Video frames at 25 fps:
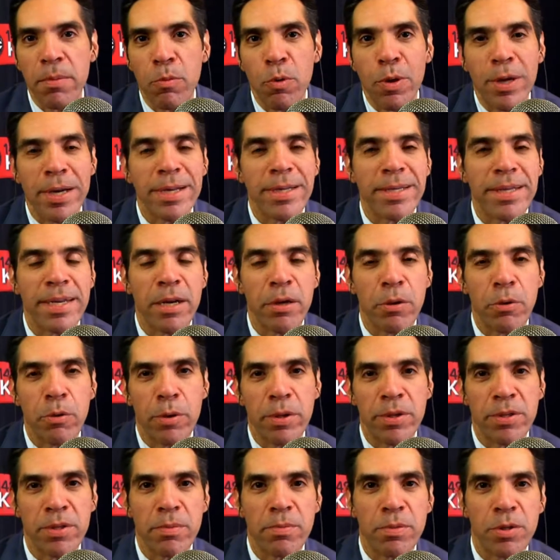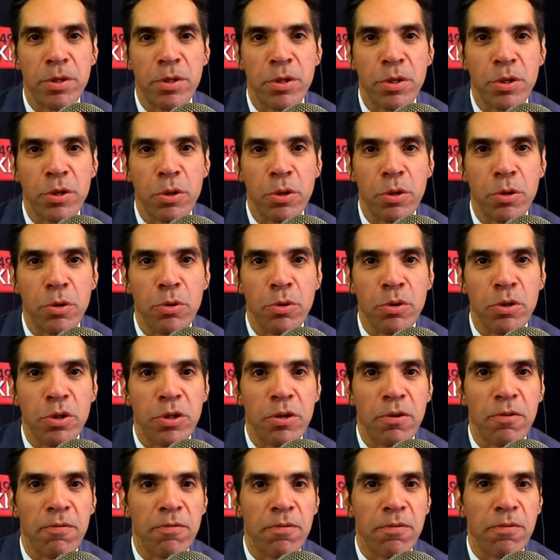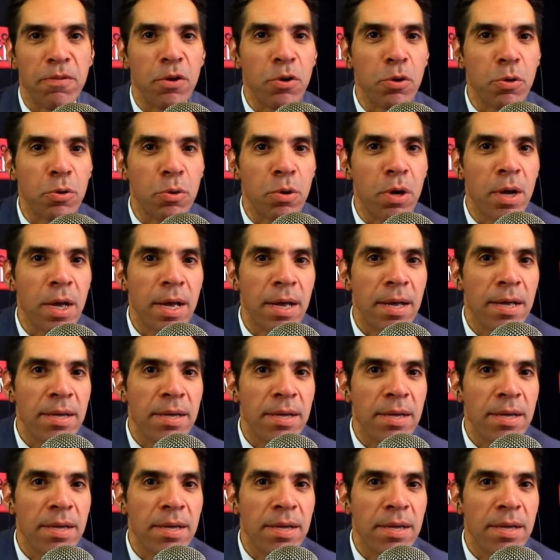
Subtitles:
What is heroism to you? Do you view